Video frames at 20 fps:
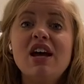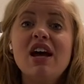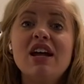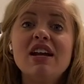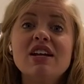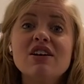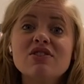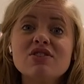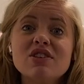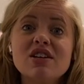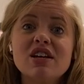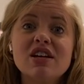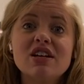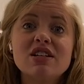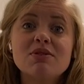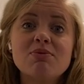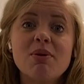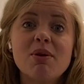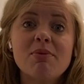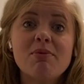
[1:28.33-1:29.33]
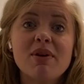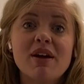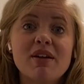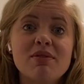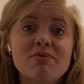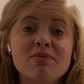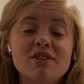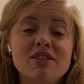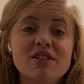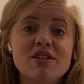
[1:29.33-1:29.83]
And here's a hint about
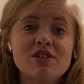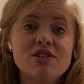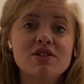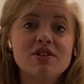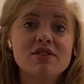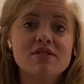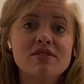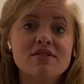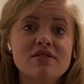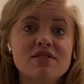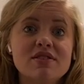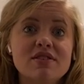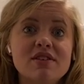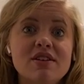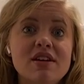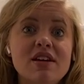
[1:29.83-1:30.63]
mathematicians.